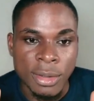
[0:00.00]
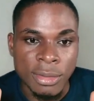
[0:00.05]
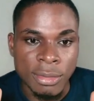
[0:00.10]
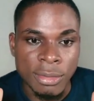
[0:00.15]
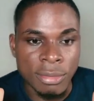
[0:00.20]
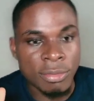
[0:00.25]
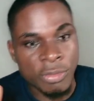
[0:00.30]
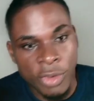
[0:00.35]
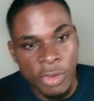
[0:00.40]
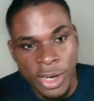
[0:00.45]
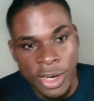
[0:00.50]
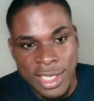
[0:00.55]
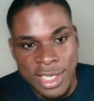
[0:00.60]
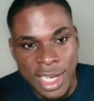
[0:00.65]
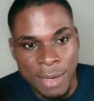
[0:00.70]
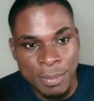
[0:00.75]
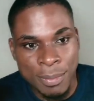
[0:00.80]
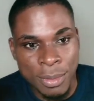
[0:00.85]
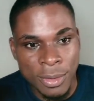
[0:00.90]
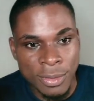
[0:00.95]
For
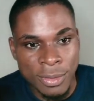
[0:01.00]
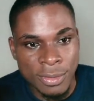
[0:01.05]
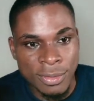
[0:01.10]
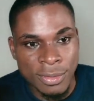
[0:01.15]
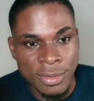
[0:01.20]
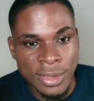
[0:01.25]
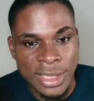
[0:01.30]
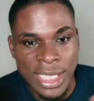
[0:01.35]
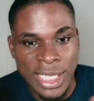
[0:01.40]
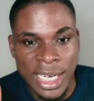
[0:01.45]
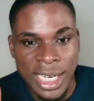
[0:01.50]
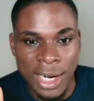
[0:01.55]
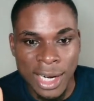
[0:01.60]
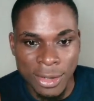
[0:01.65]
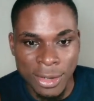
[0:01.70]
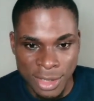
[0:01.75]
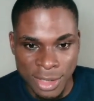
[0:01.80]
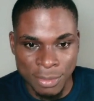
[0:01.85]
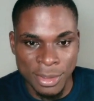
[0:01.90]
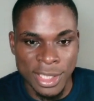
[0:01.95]
example, the
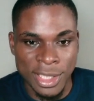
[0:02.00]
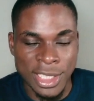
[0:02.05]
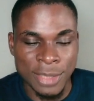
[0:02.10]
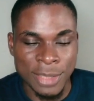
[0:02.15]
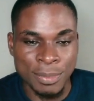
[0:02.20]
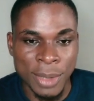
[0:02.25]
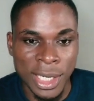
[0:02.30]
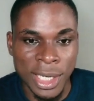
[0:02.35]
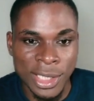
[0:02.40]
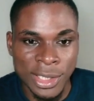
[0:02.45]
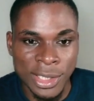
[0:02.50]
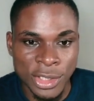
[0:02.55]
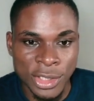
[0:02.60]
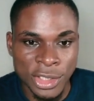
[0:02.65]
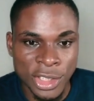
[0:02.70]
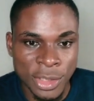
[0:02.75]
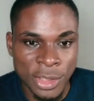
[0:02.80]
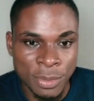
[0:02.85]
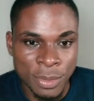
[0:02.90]
accountability partnership